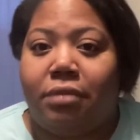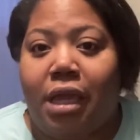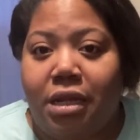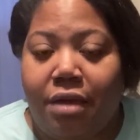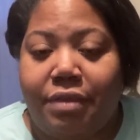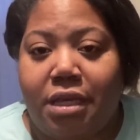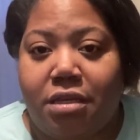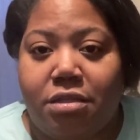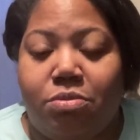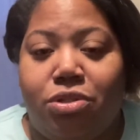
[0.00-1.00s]
Any of the
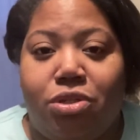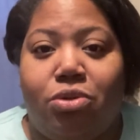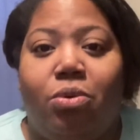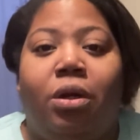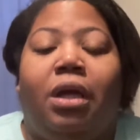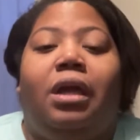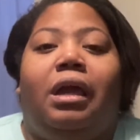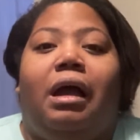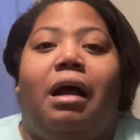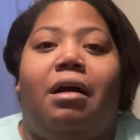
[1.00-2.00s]
kits would do.
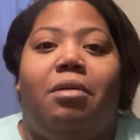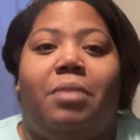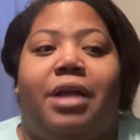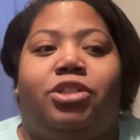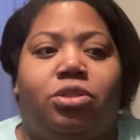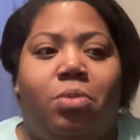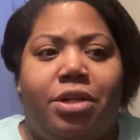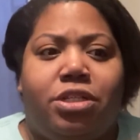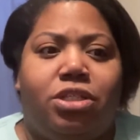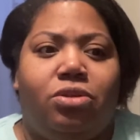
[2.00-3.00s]
I just
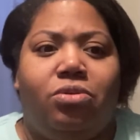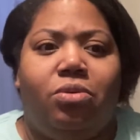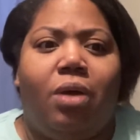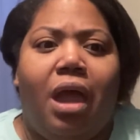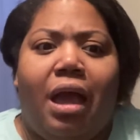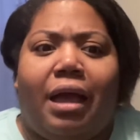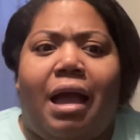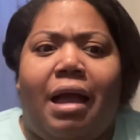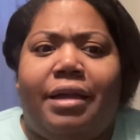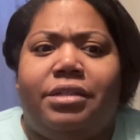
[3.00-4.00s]
wanted to
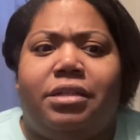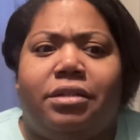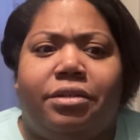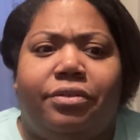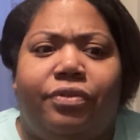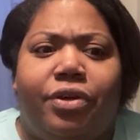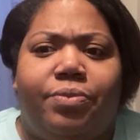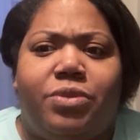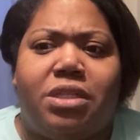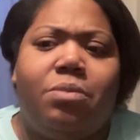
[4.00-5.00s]
kind of
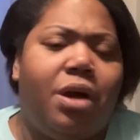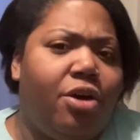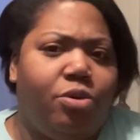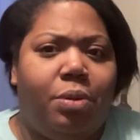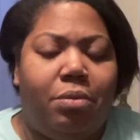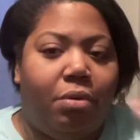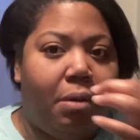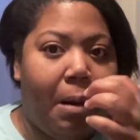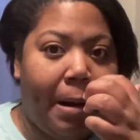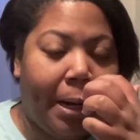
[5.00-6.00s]
see what other
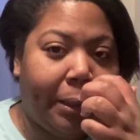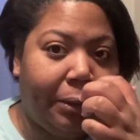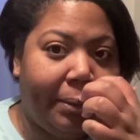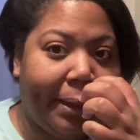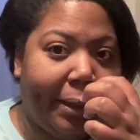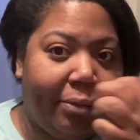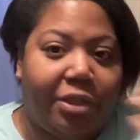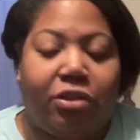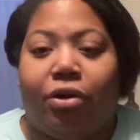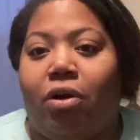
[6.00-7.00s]
people are doing and
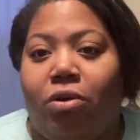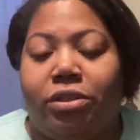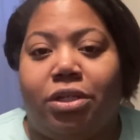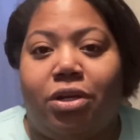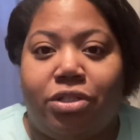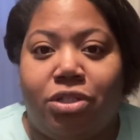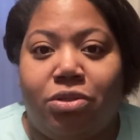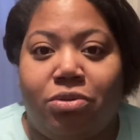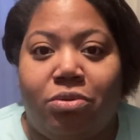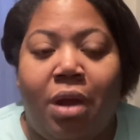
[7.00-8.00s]
what they're holding on
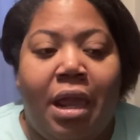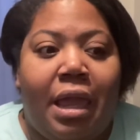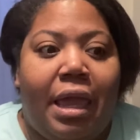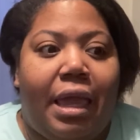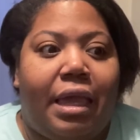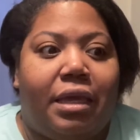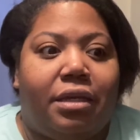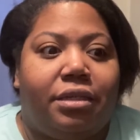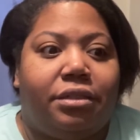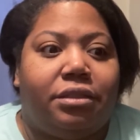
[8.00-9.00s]
to
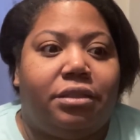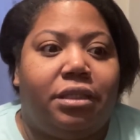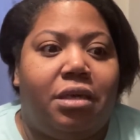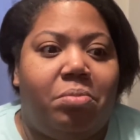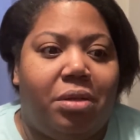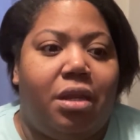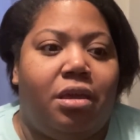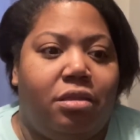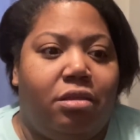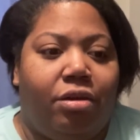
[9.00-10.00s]
and keeping
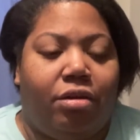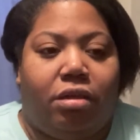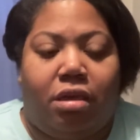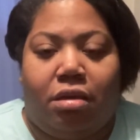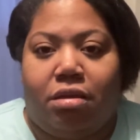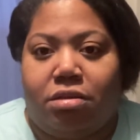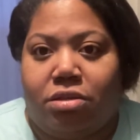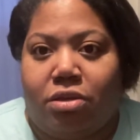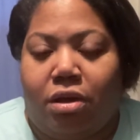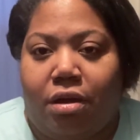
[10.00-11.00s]
in their kit,
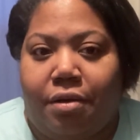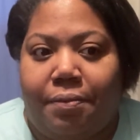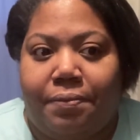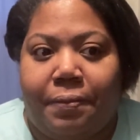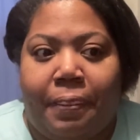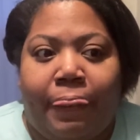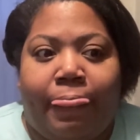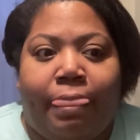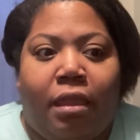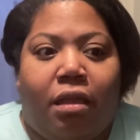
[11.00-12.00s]

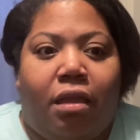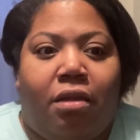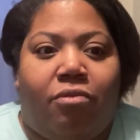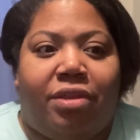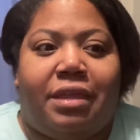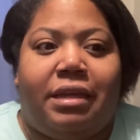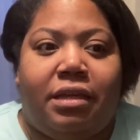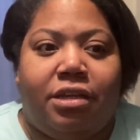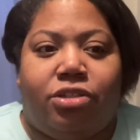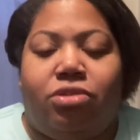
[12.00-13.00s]
and what they can
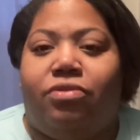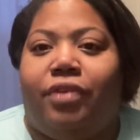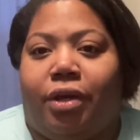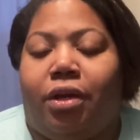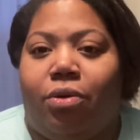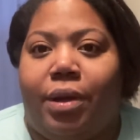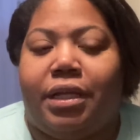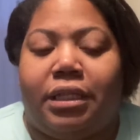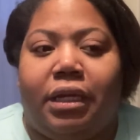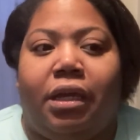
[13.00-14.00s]
get to very
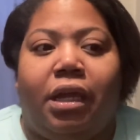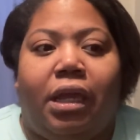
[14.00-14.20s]
quickly,